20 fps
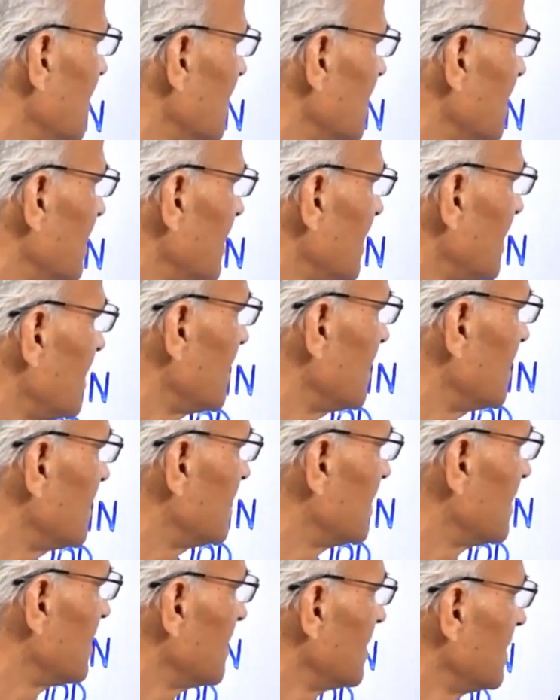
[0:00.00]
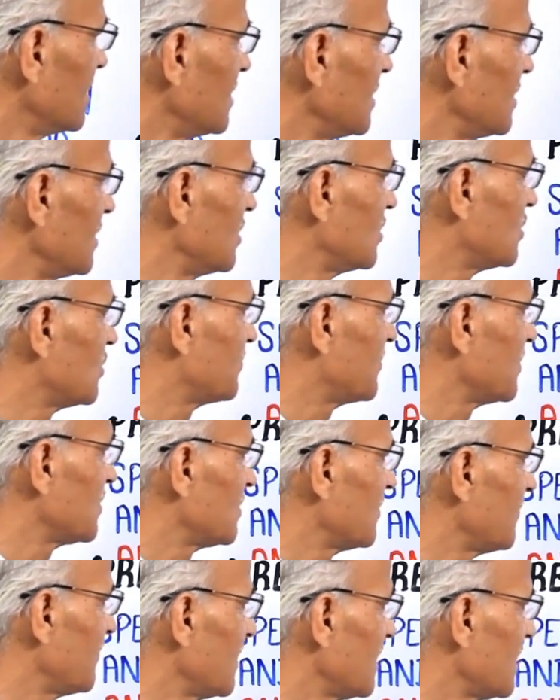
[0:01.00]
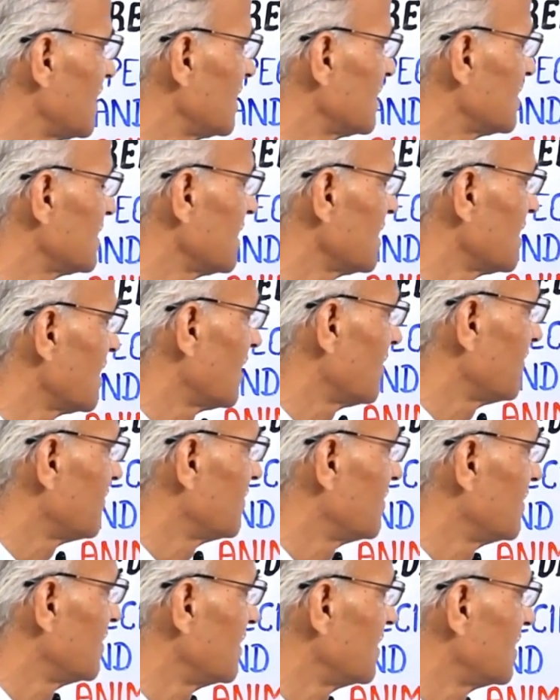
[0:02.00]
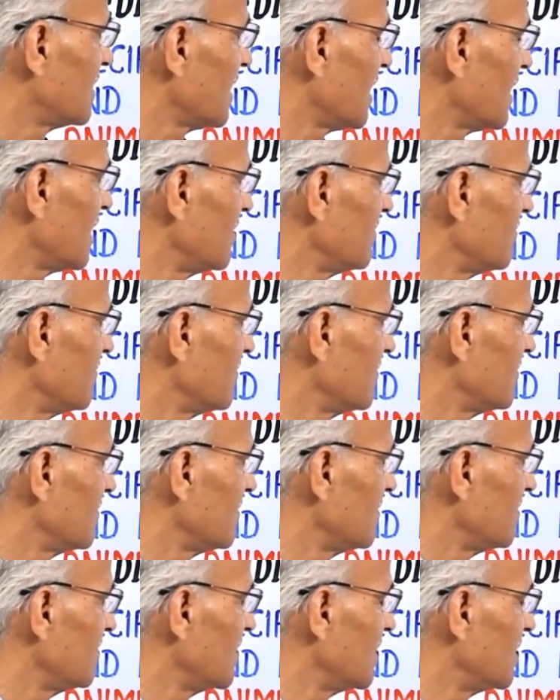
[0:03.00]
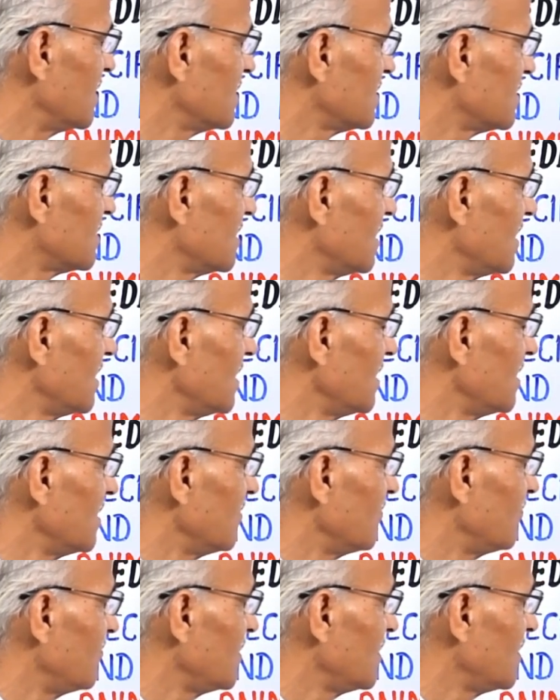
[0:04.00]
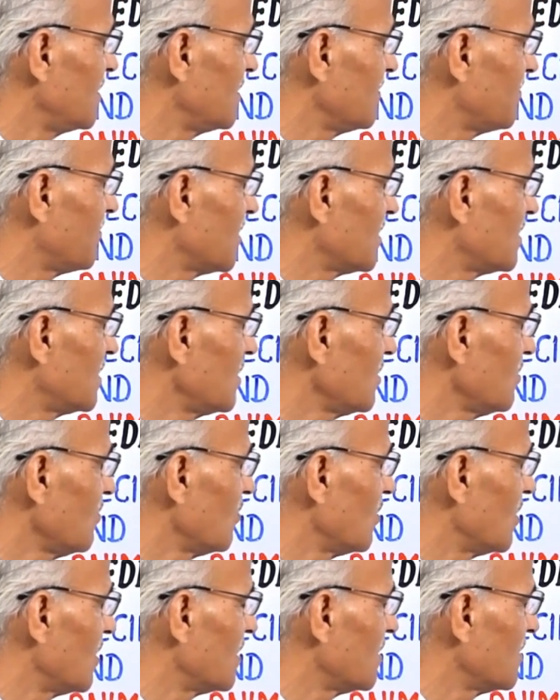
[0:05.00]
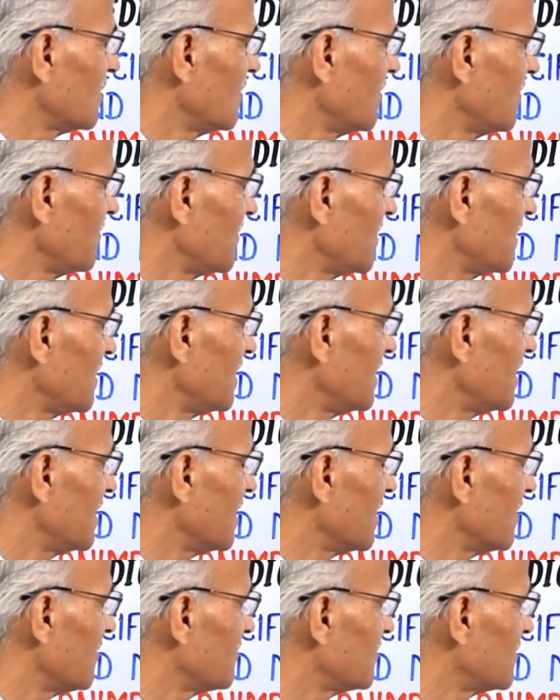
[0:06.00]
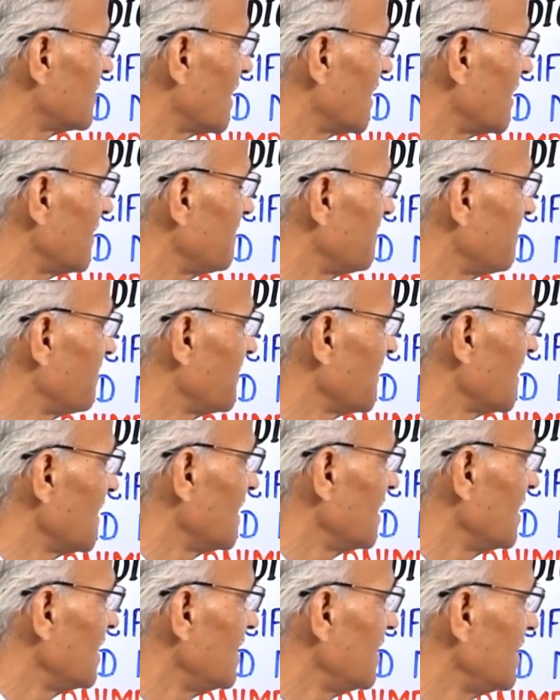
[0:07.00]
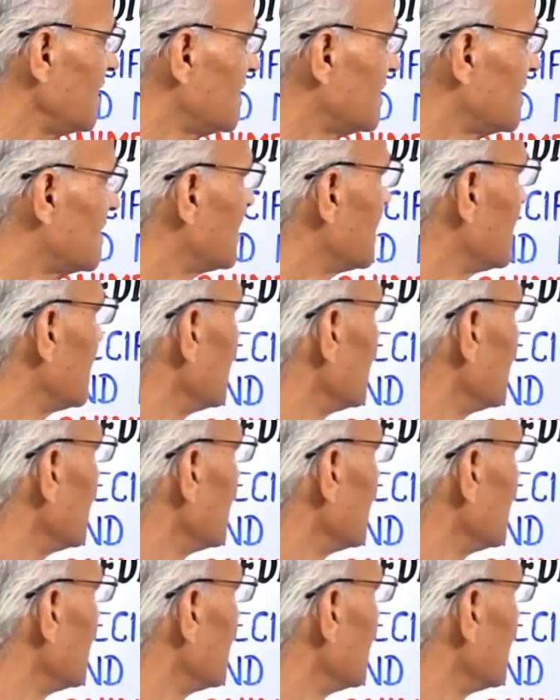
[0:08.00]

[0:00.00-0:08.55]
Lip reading: there is a specification of time, means within a particular period of time it